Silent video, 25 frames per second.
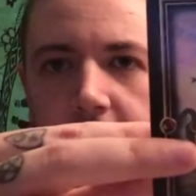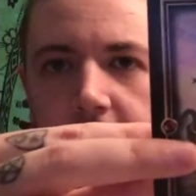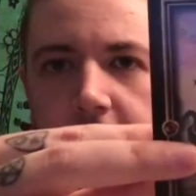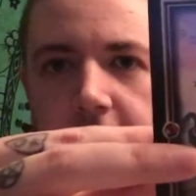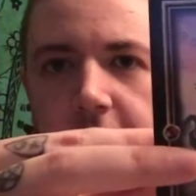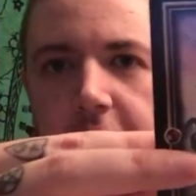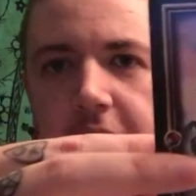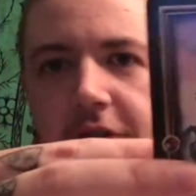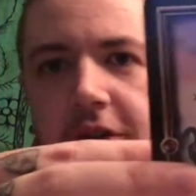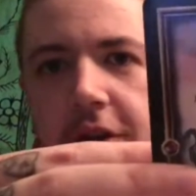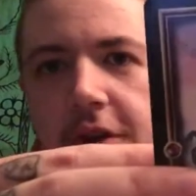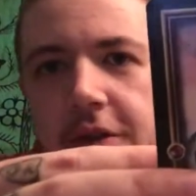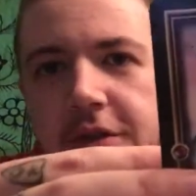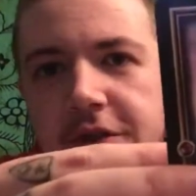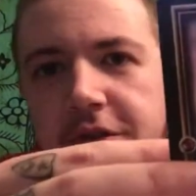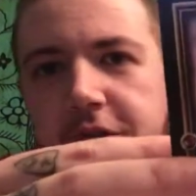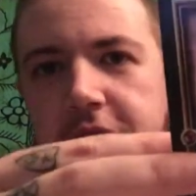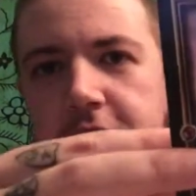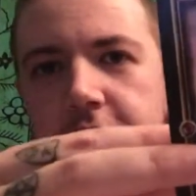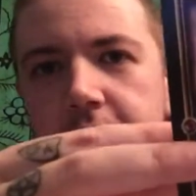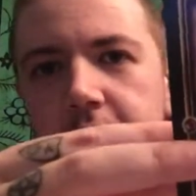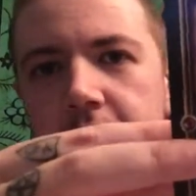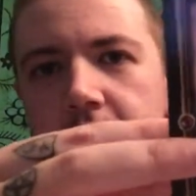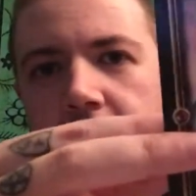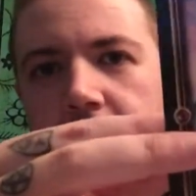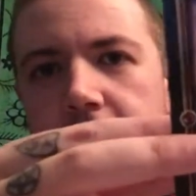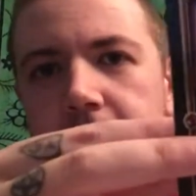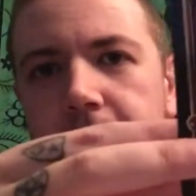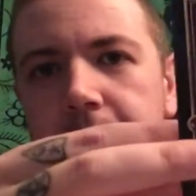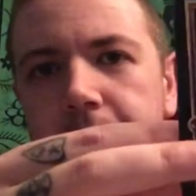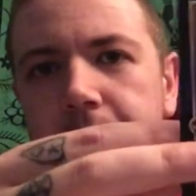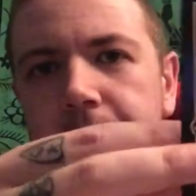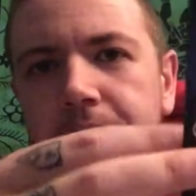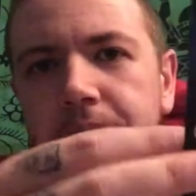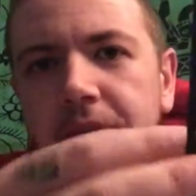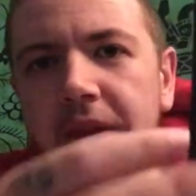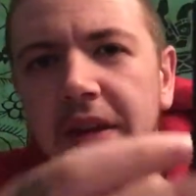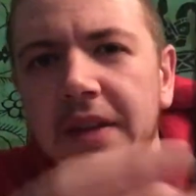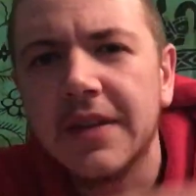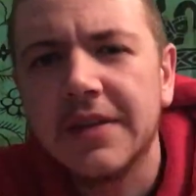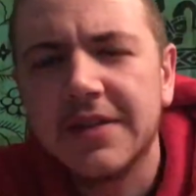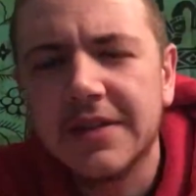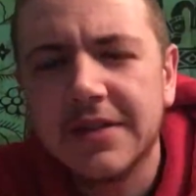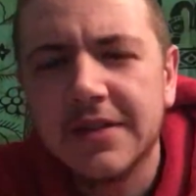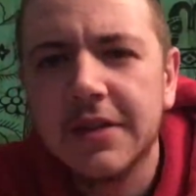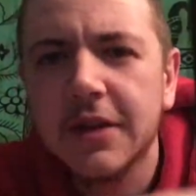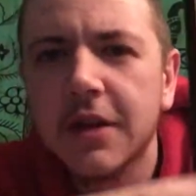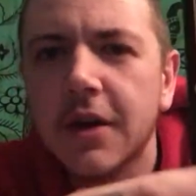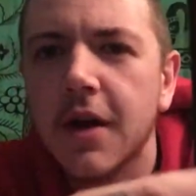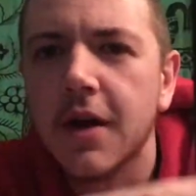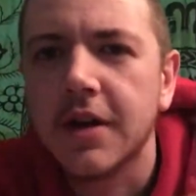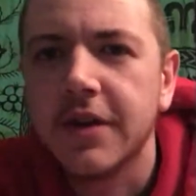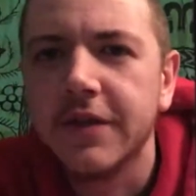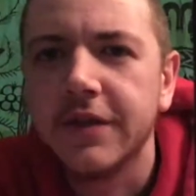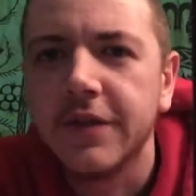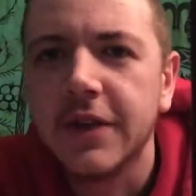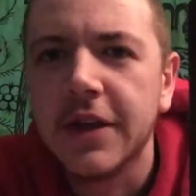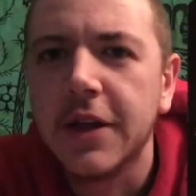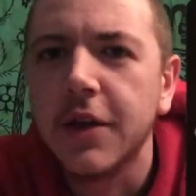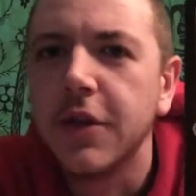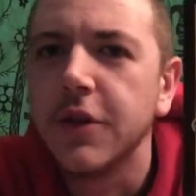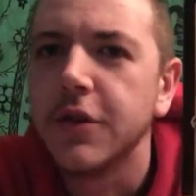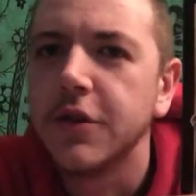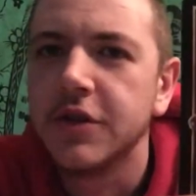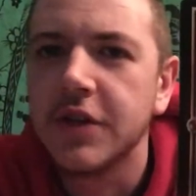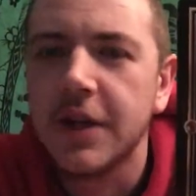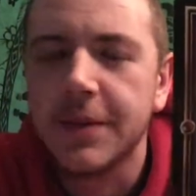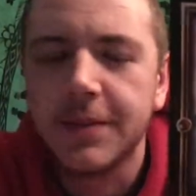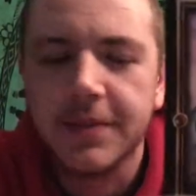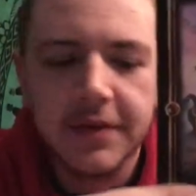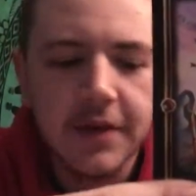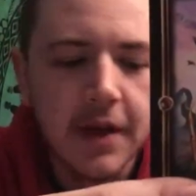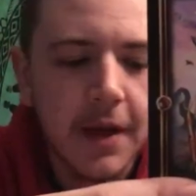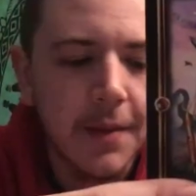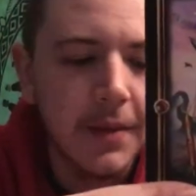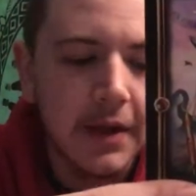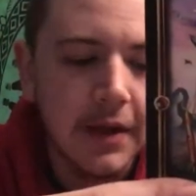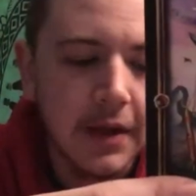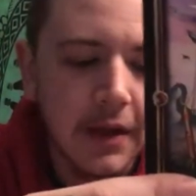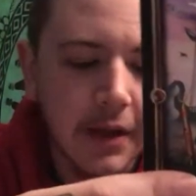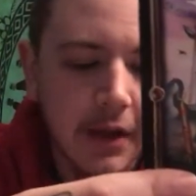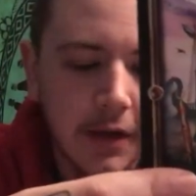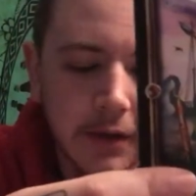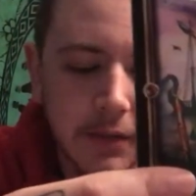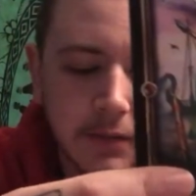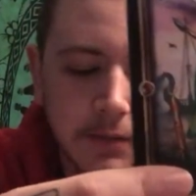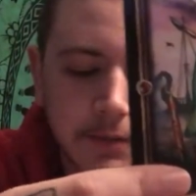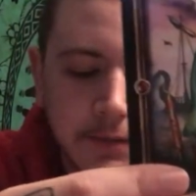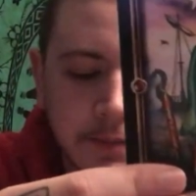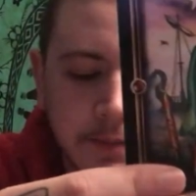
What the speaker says: there's also, like, this is a card of like your ships coming in.